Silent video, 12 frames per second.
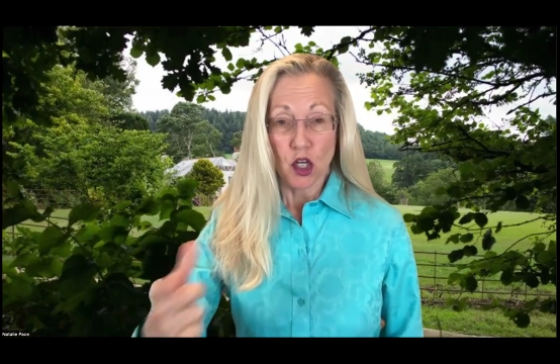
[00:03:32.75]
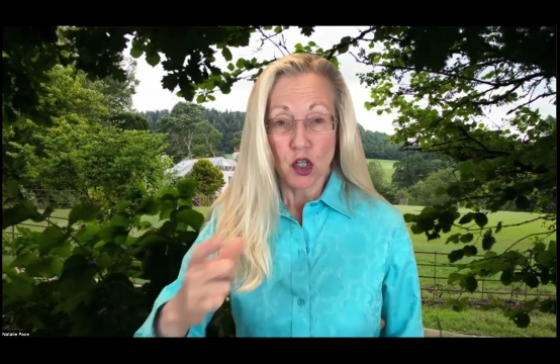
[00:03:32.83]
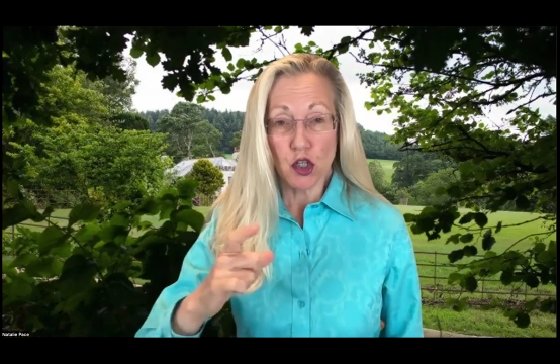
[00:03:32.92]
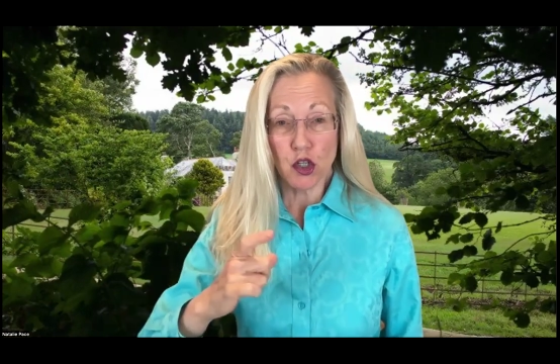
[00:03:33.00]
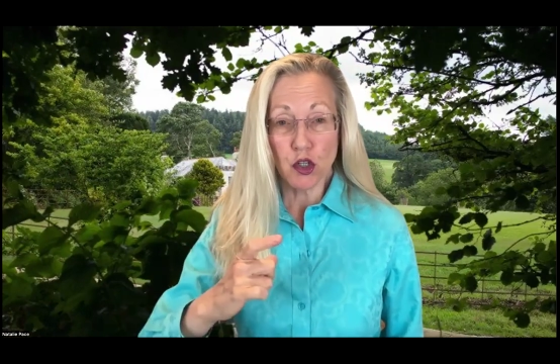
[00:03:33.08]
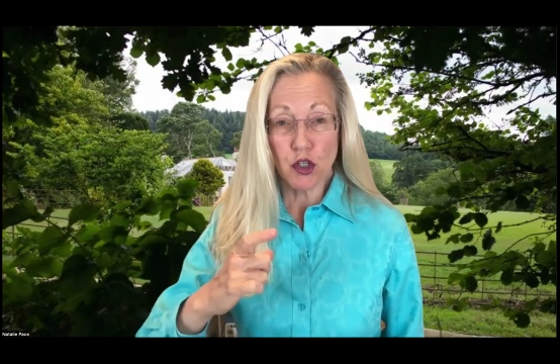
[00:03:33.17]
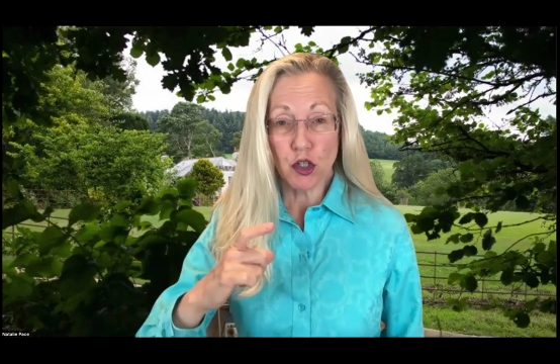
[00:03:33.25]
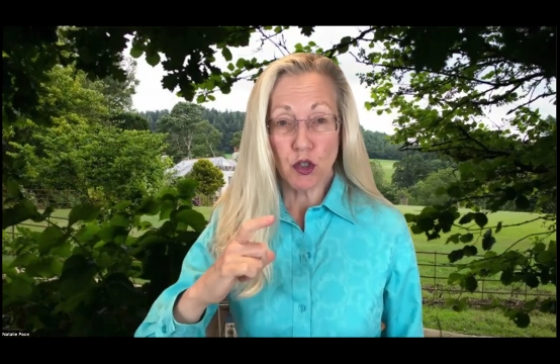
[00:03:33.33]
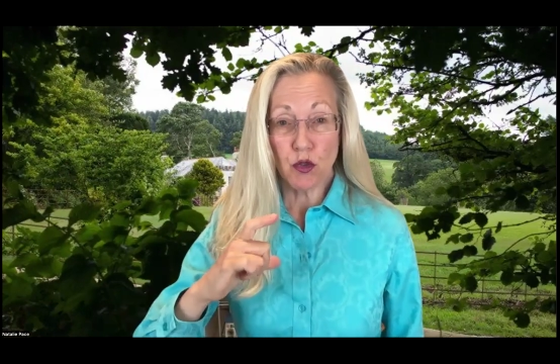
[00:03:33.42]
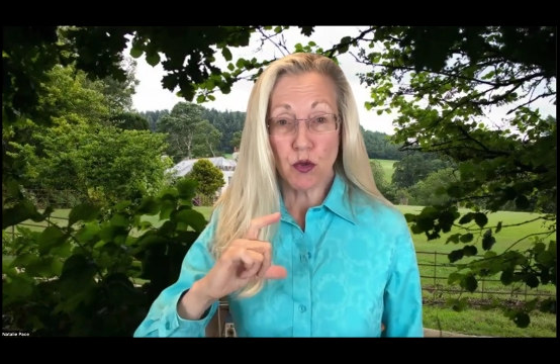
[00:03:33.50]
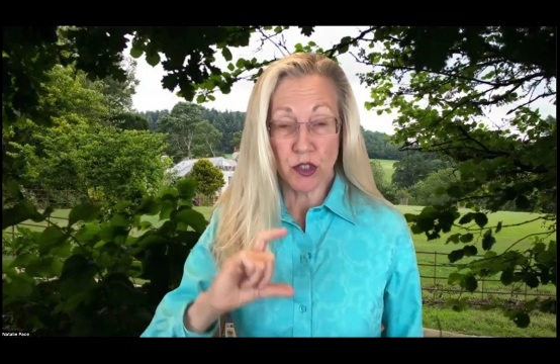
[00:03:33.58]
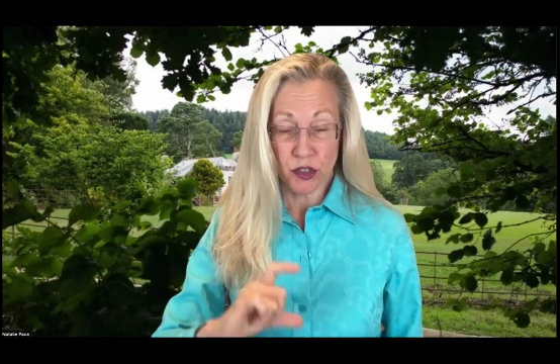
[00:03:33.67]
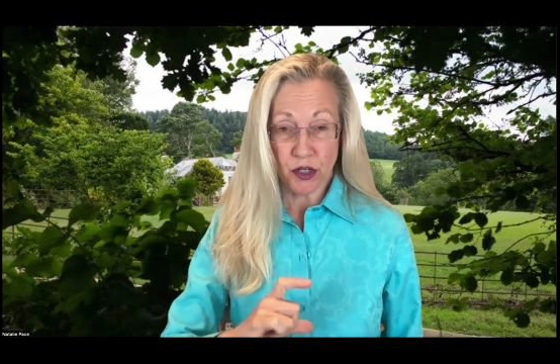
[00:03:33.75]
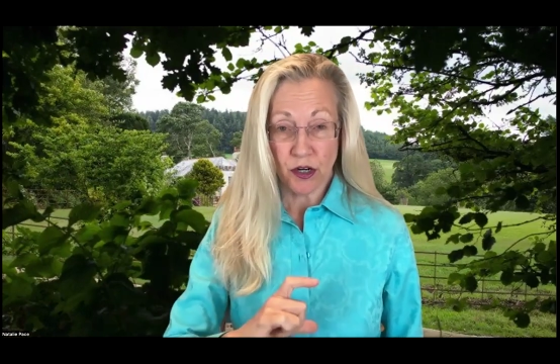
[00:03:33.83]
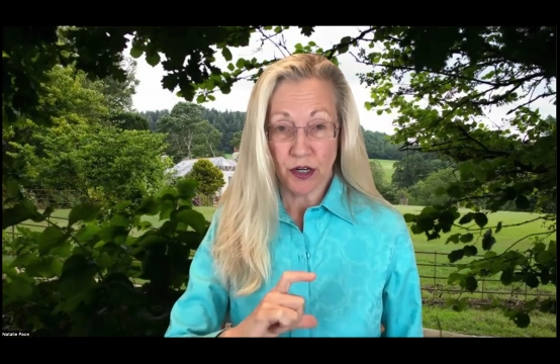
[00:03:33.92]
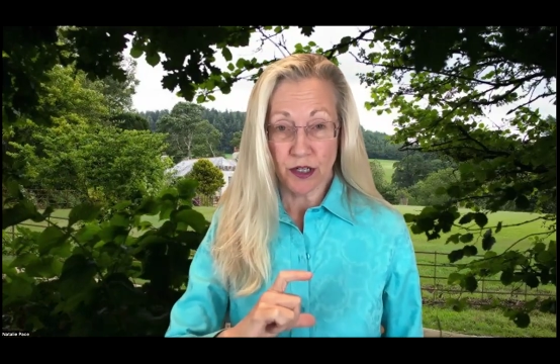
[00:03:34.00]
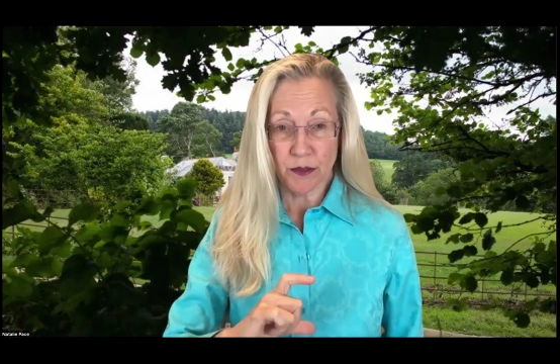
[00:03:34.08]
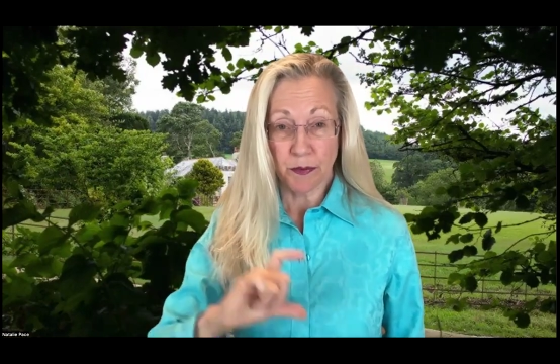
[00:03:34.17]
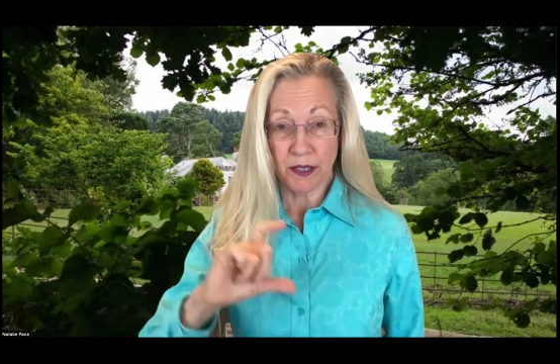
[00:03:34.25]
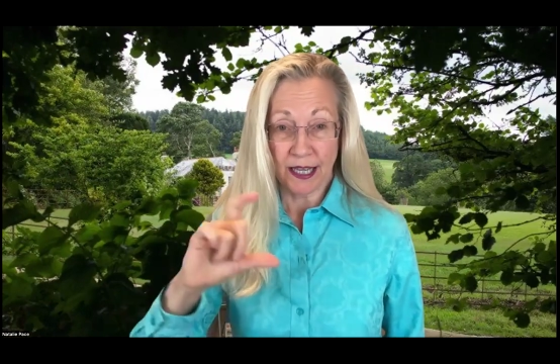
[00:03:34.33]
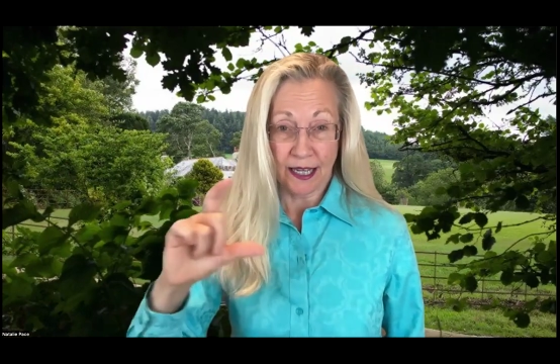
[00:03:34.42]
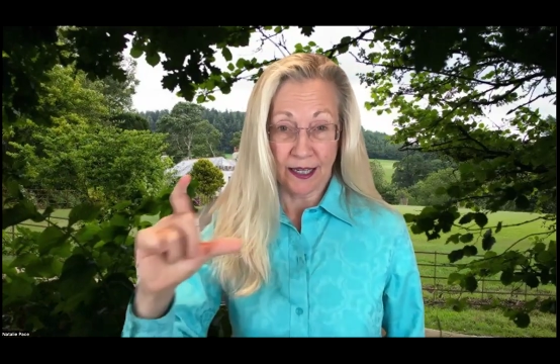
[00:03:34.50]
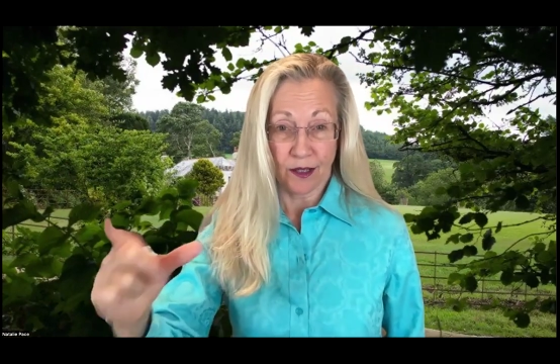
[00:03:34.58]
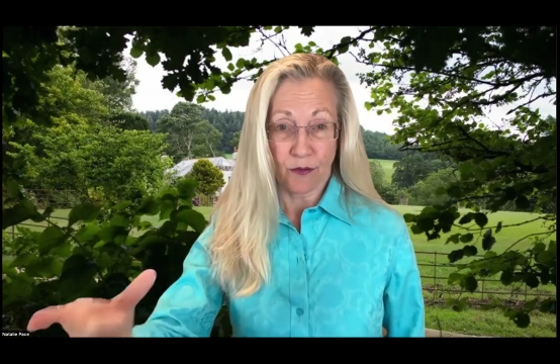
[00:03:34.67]
Should you start
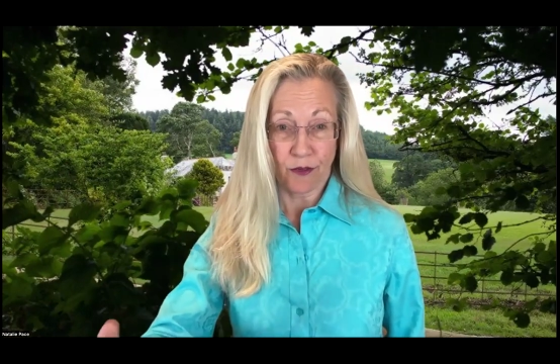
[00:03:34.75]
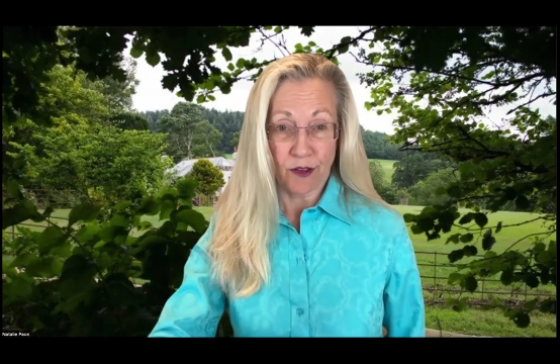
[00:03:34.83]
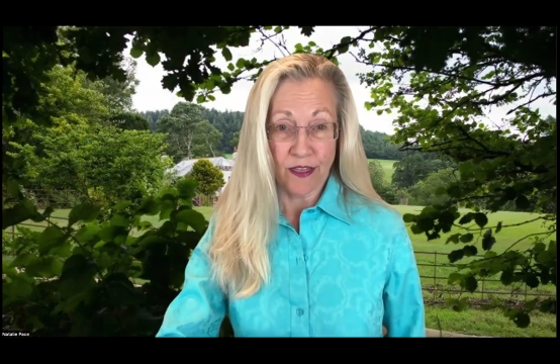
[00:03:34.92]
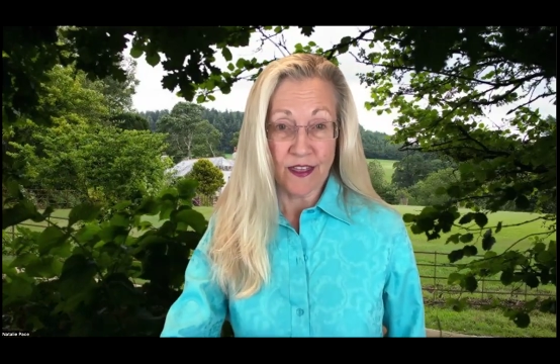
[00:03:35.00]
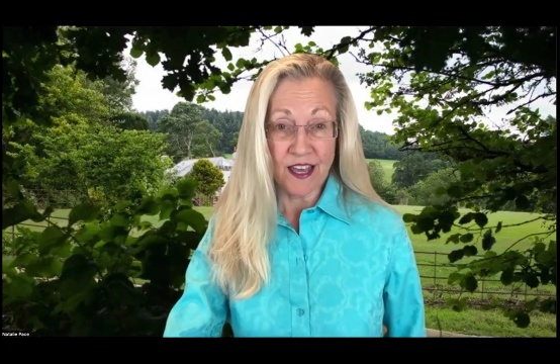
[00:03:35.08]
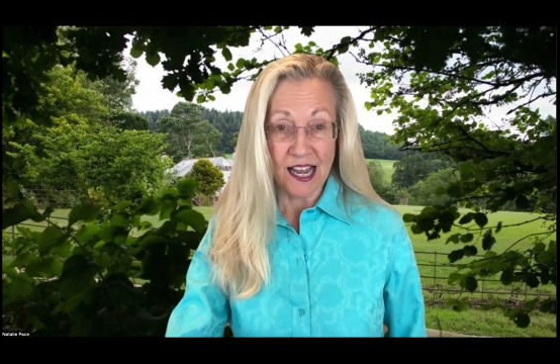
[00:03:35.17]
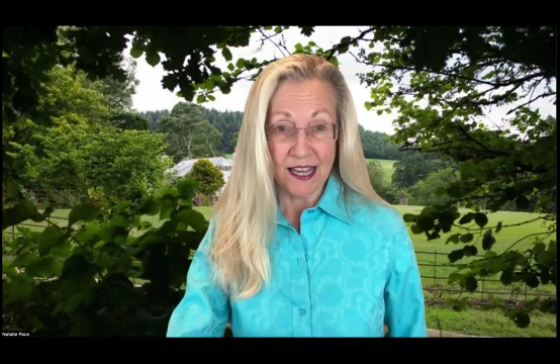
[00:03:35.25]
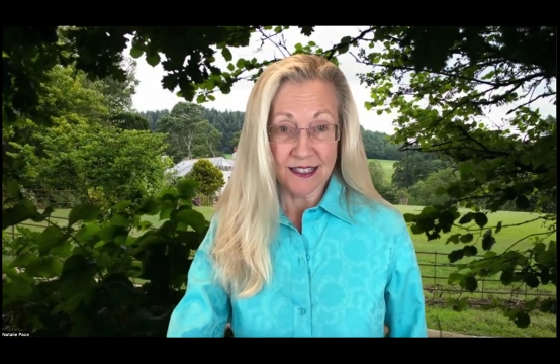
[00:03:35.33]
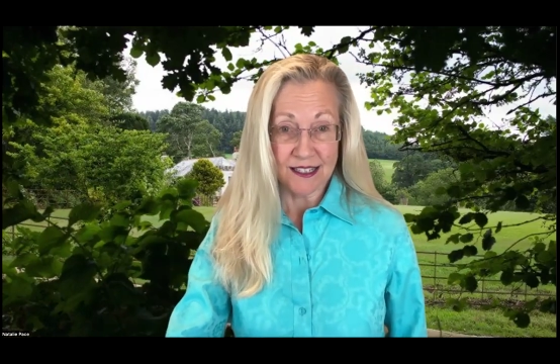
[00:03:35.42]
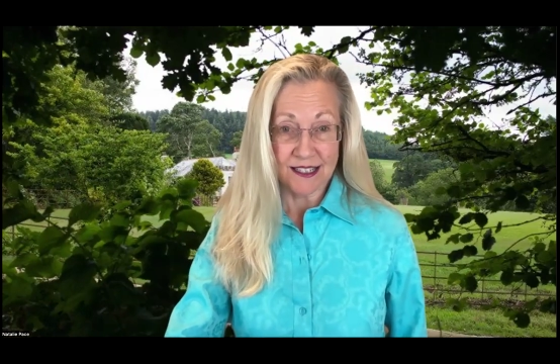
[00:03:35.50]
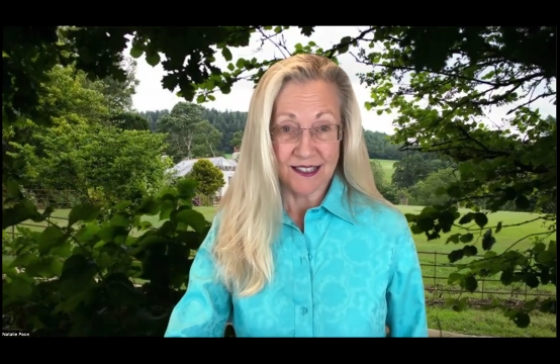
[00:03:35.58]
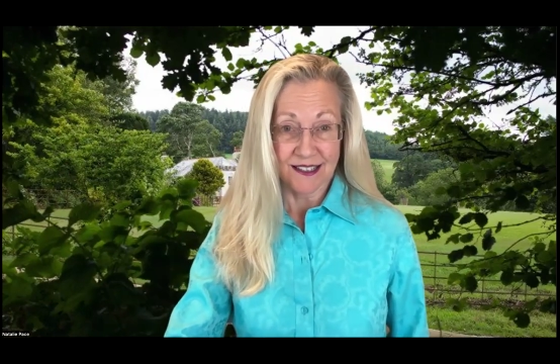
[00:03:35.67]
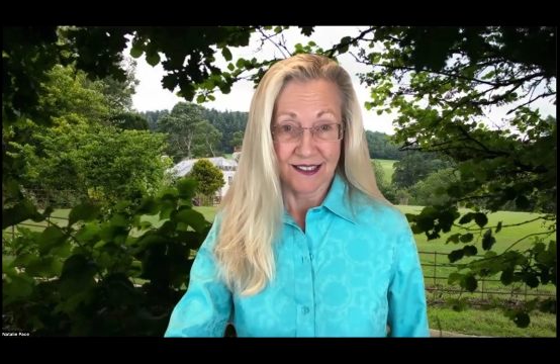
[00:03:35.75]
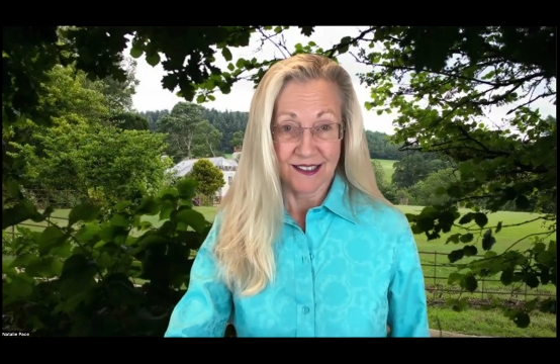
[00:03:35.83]
planning for that?